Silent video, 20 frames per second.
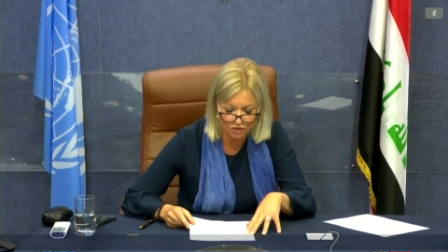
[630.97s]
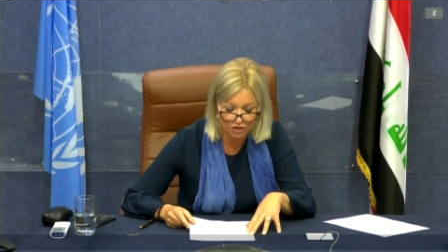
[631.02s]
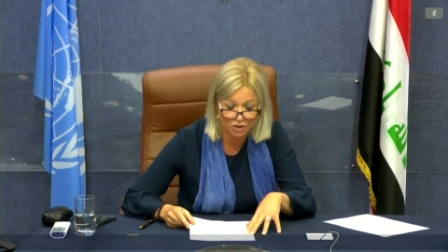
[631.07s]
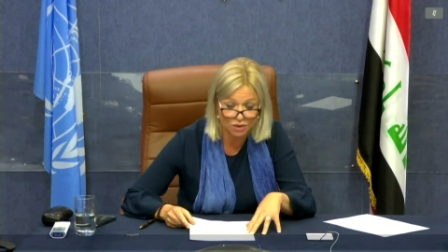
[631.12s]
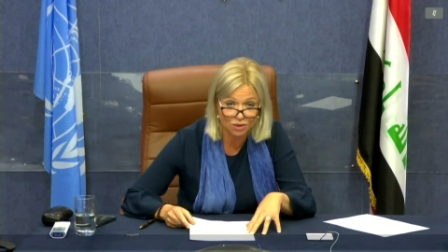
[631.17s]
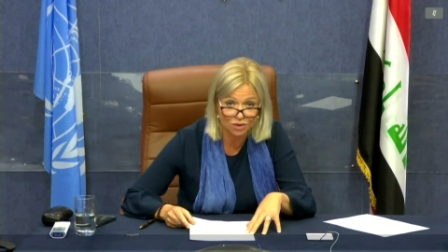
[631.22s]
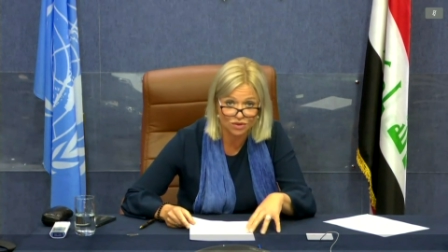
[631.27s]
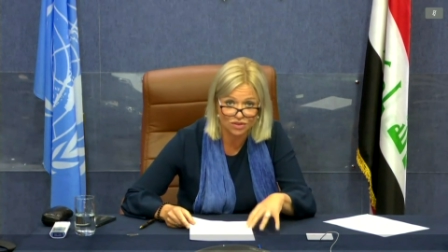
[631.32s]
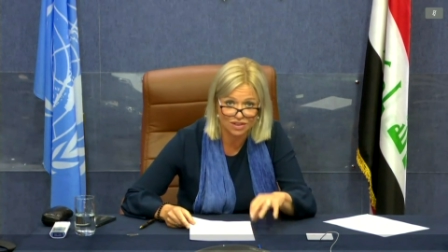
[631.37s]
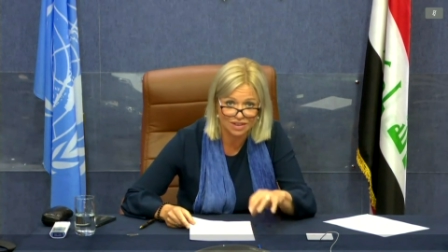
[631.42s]

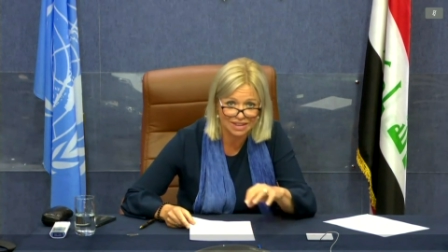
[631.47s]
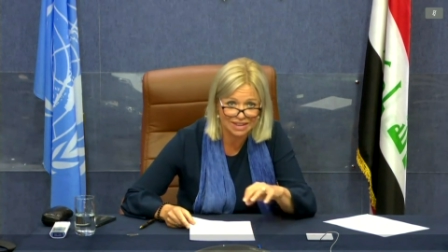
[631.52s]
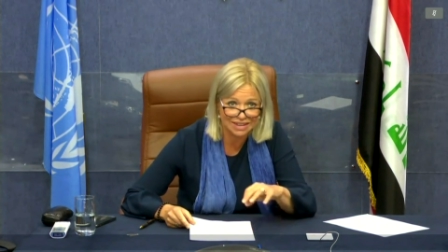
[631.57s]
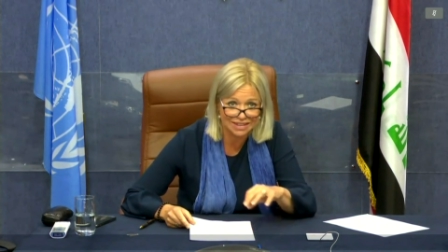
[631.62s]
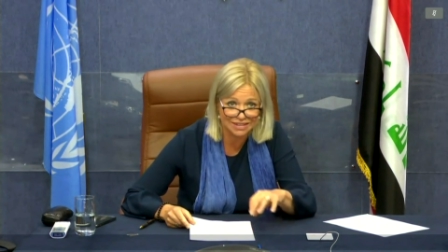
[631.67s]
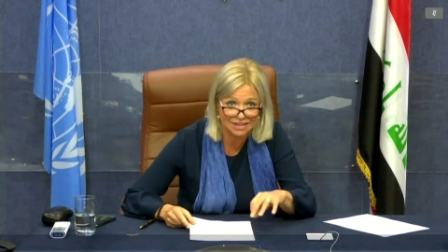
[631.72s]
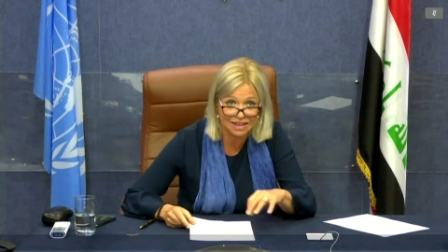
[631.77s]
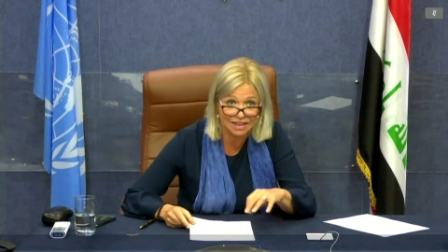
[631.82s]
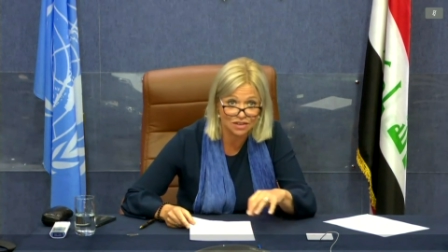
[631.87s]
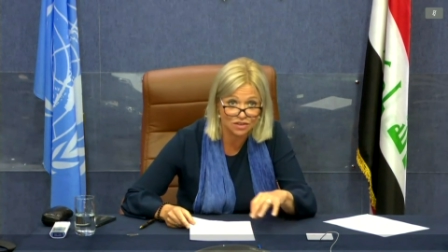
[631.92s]
solution,
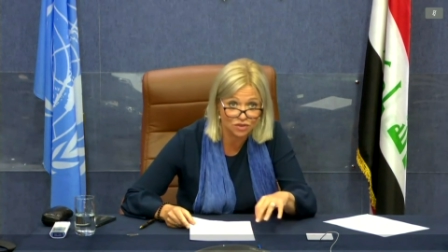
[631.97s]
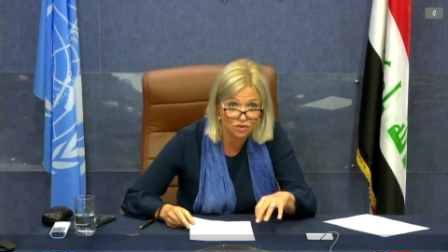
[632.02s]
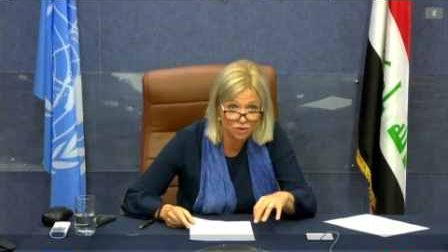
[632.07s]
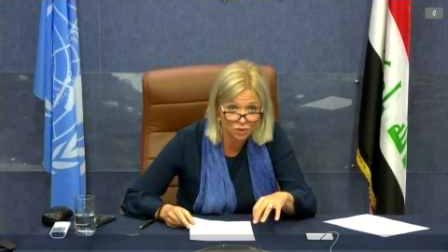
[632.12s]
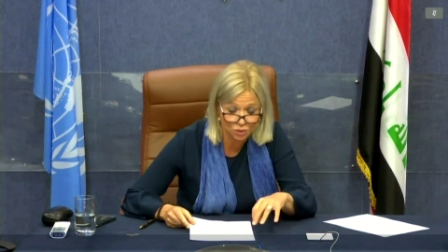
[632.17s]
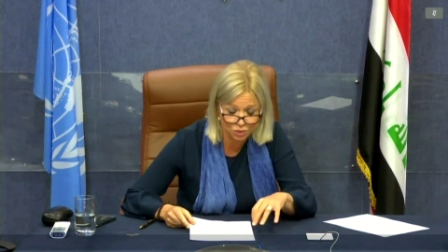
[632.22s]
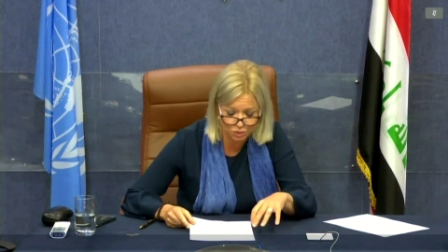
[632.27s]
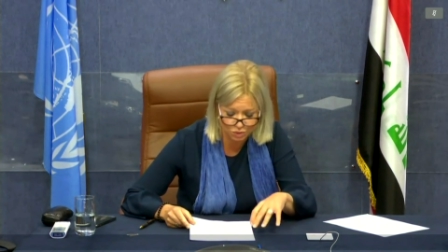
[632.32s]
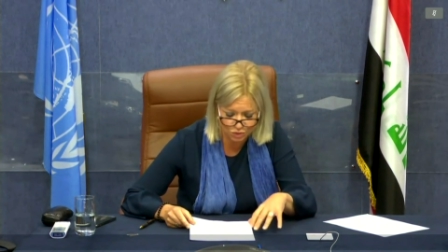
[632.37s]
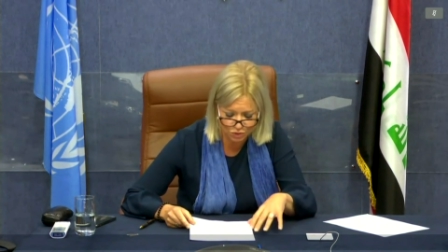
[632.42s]
it takes
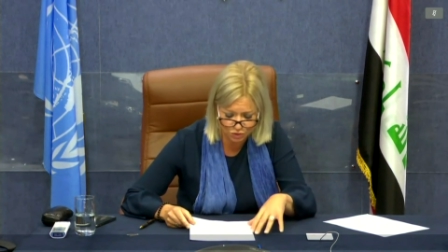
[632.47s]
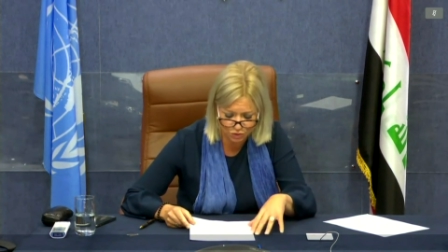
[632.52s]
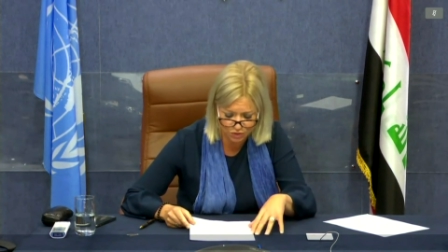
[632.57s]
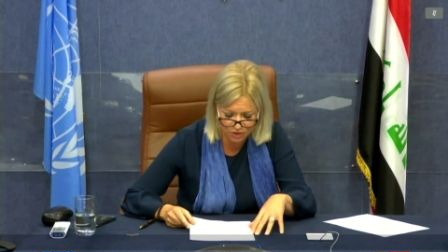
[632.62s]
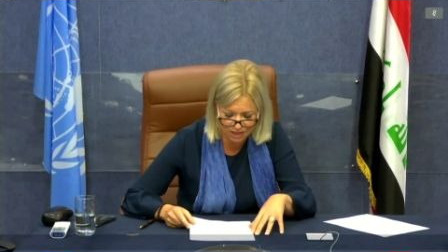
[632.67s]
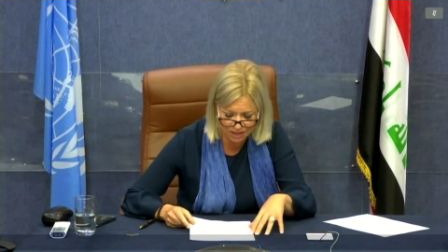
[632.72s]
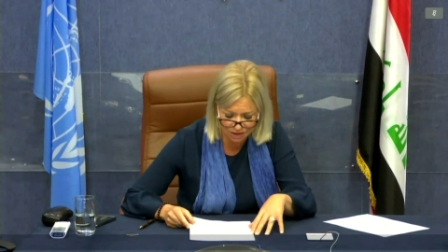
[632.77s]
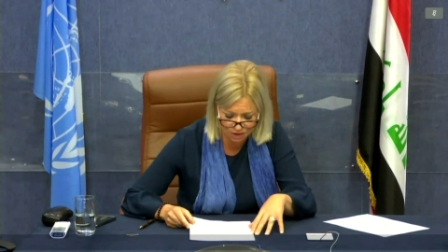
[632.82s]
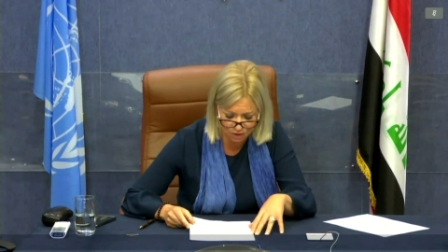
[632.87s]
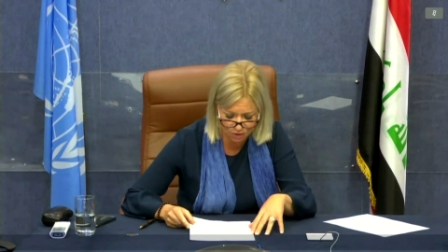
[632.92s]
two
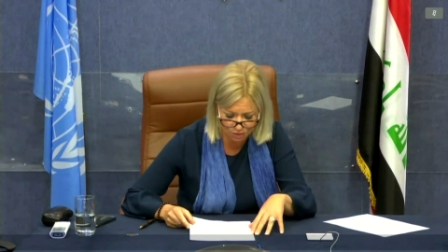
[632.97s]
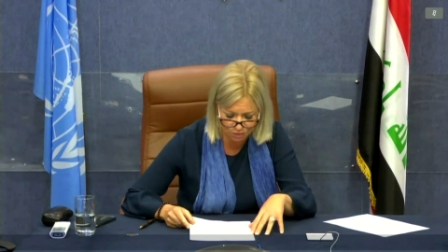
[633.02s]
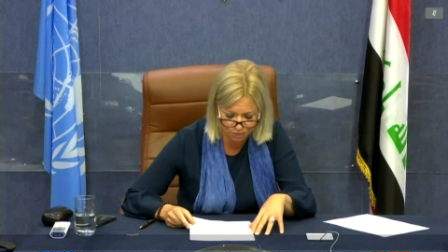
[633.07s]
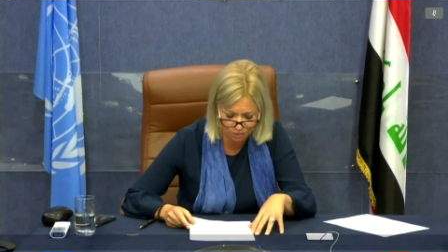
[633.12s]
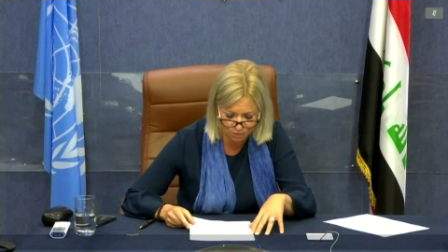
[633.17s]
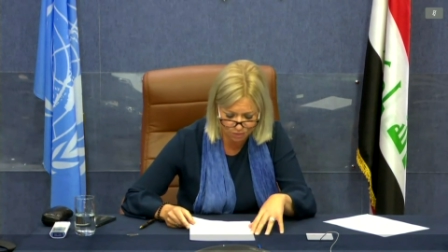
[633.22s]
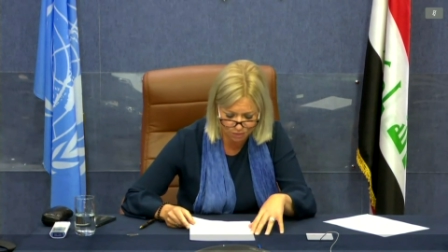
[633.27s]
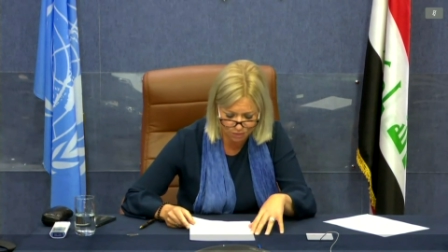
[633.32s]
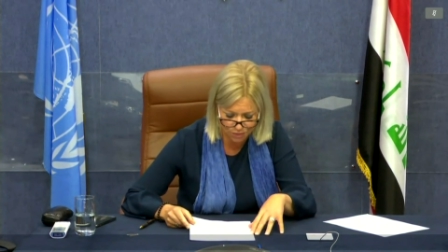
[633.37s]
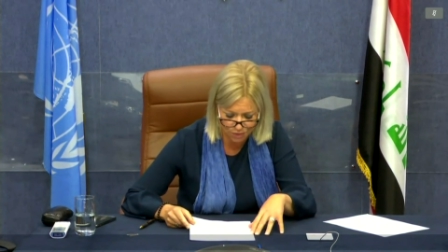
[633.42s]
to tango.
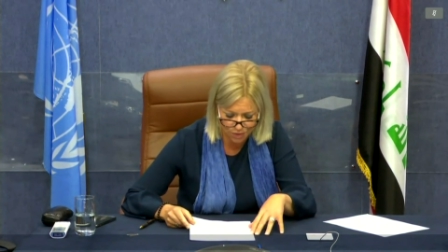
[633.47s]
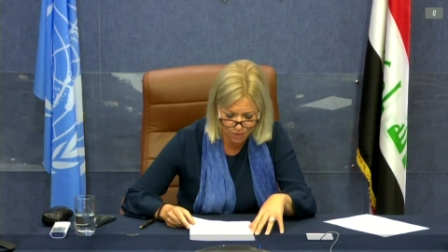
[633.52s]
